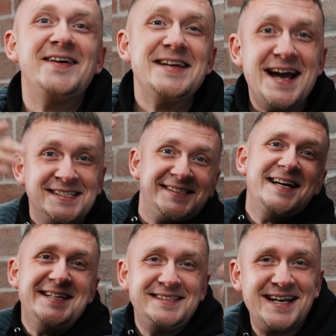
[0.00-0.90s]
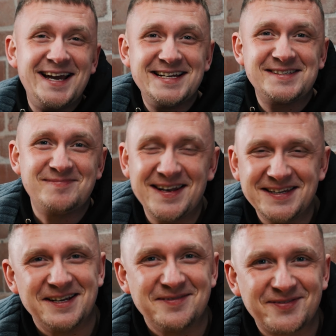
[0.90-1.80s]
oh yeah, CJ's,
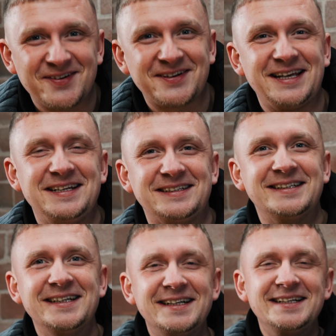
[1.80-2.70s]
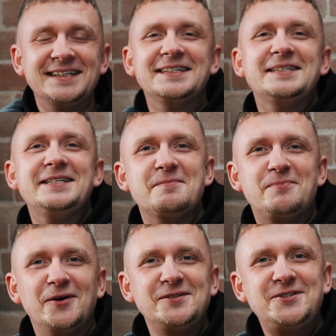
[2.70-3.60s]
man, near fucking, near
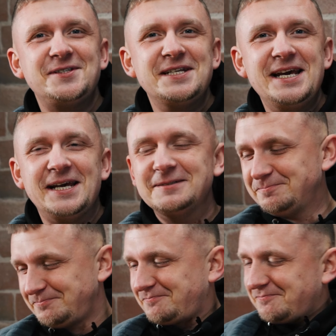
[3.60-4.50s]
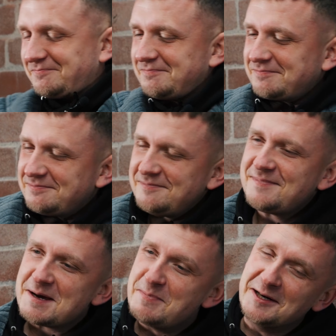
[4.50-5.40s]
Butchers, innit?
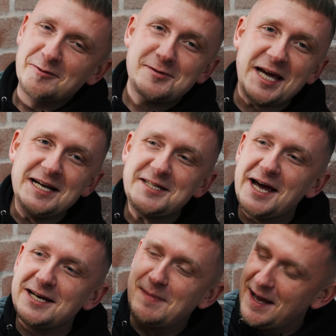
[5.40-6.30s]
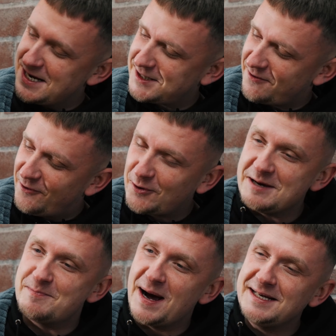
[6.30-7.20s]
Big up CJ's, man. That's a
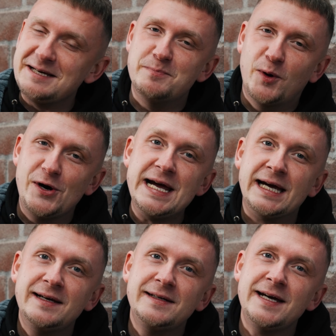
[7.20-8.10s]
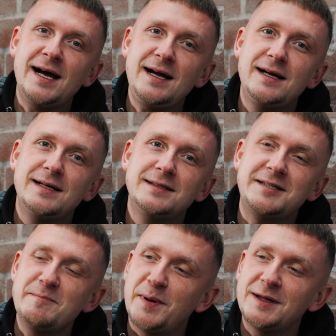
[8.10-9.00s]
fucking banging butty. Yeah?
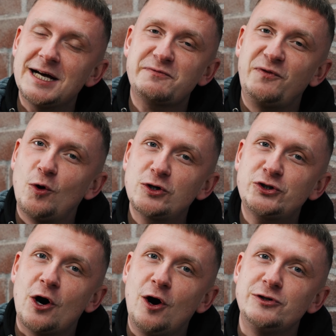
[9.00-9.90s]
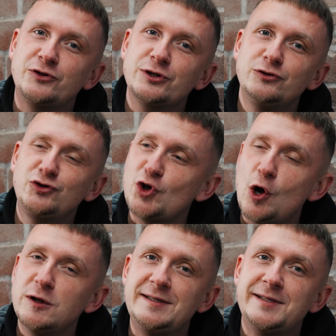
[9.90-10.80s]
Simple as four stars.
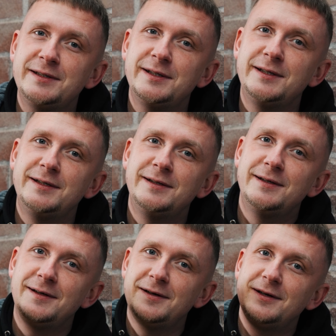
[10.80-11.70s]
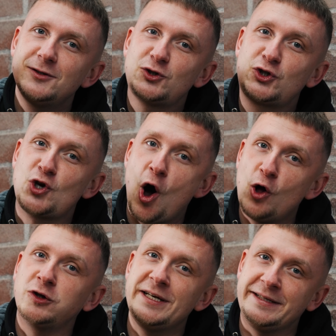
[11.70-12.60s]
Solid.
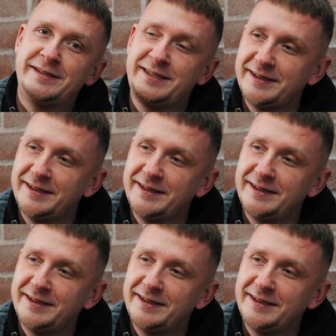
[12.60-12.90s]
Solid.